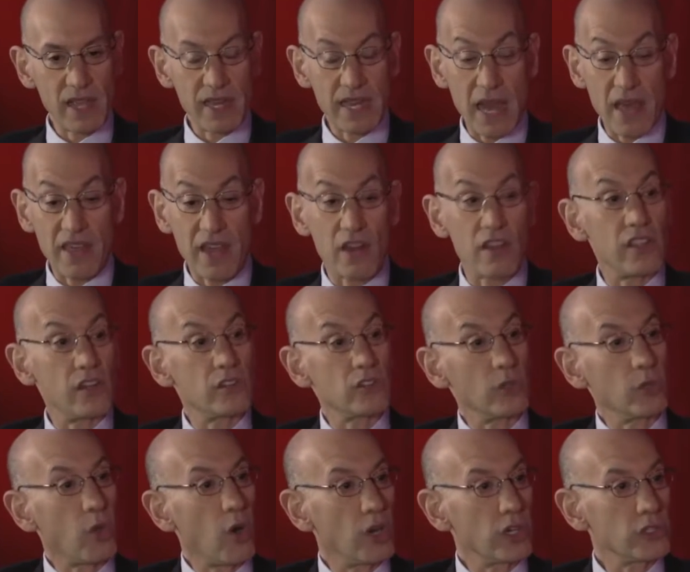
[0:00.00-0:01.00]
Now there, there's
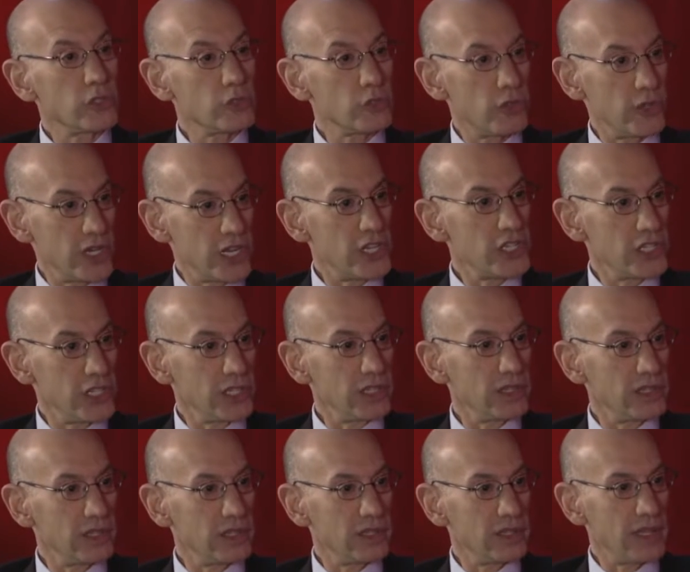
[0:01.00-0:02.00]
a long tradition,
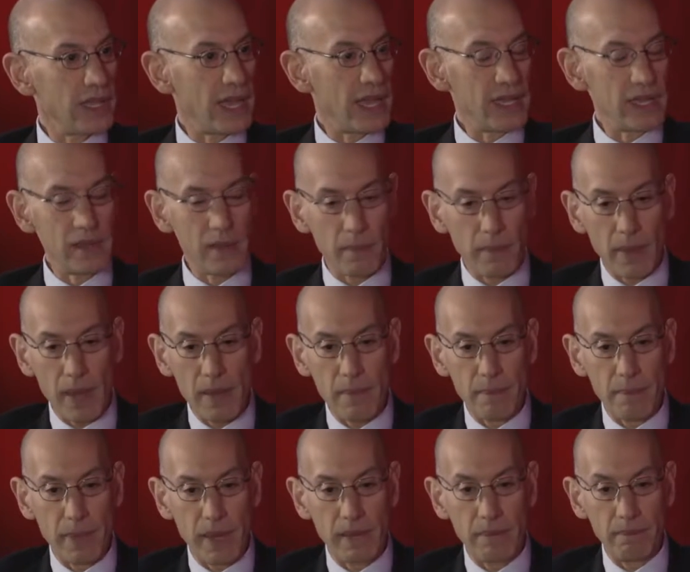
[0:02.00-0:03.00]
eh,
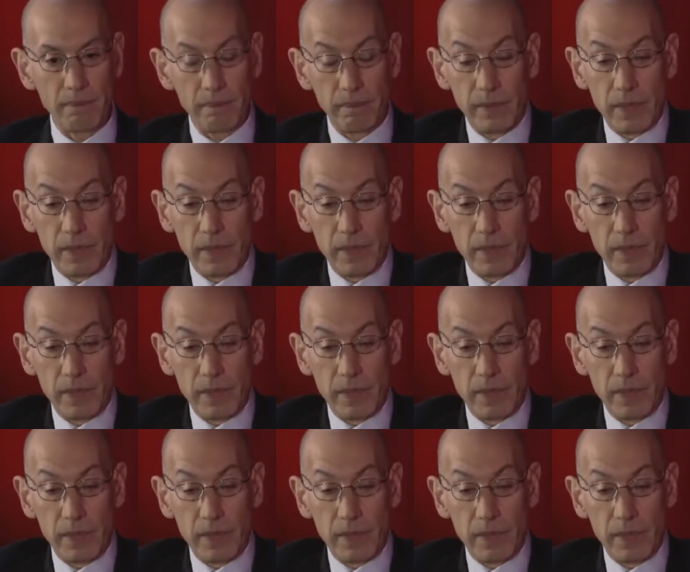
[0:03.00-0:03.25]
but, but